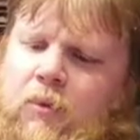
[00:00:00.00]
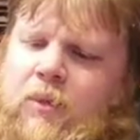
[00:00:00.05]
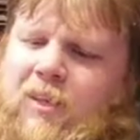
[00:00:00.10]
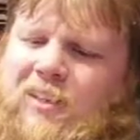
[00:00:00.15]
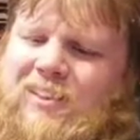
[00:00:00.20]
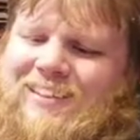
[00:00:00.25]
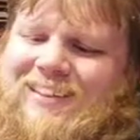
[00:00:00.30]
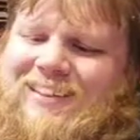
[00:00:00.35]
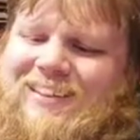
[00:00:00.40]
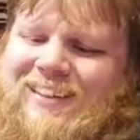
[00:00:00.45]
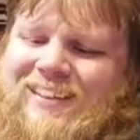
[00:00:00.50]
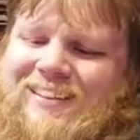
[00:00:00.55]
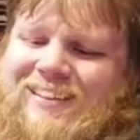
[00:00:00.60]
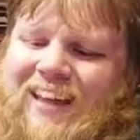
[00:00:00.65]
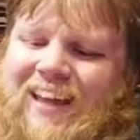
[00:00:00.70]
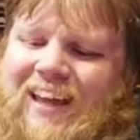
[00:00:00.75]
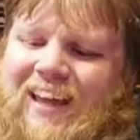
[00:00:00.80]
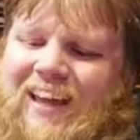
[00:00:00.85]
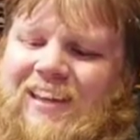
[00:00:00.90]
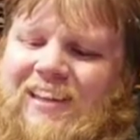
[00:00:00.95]
This is
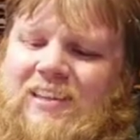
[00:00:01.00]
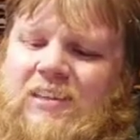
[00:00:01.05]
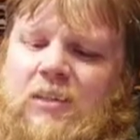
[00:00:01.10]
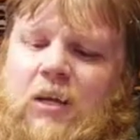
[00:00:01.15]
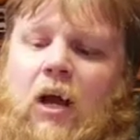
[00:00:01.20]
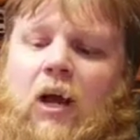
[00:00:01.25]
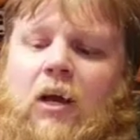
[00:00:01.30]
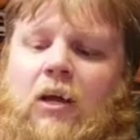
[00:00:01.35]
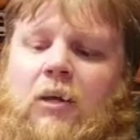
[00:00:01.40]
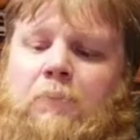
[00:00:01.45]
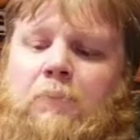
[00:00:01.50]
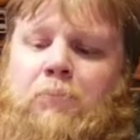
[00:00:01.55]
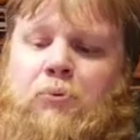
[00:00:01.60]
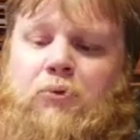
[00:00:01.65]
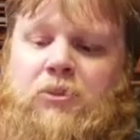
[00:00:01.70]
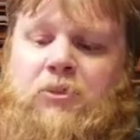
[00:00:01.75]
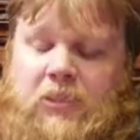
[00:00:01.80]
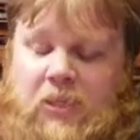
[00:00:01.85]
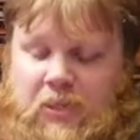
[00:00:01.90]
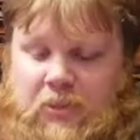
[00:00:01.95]
a 9%
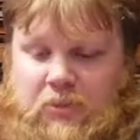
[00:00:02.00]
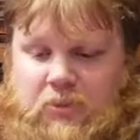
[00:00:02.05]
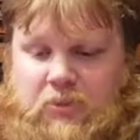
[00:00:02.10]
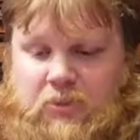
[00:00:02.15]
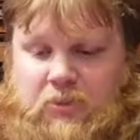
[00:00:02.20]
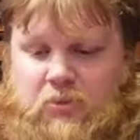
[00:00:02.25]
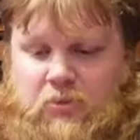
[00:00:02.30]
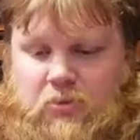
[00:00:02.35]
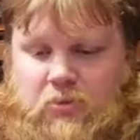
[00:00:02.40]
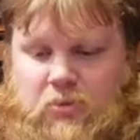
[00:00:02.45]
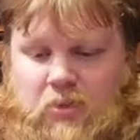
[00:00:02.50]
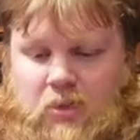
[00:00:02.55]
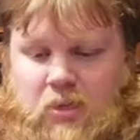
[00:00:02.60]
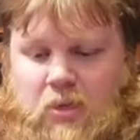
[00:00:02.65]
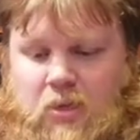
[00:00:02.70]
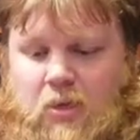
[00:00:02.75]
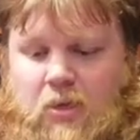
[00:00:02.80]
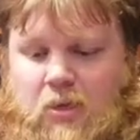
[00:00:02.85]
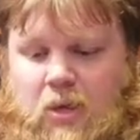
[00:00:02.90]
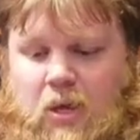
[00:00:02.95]

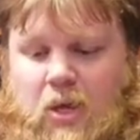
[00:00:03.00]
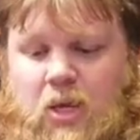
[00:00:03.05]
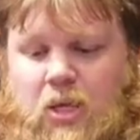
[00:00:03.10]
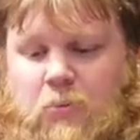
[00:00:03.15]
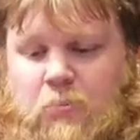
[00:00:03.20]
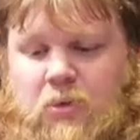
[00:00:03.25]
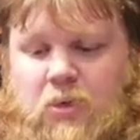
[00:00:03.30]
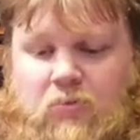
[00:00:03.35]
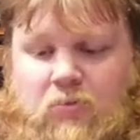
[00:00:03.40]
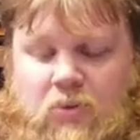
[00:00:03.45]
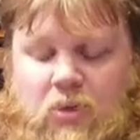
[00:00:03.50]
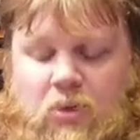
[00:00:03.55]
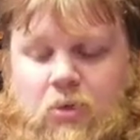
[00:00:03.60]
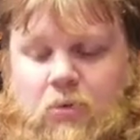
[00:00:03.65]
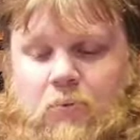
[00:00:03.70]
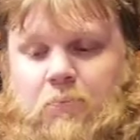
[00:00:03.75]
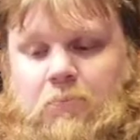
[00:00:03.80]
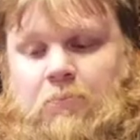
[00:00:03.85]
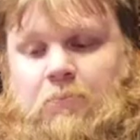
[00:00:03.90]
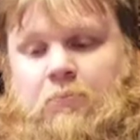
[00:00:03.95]
ABV.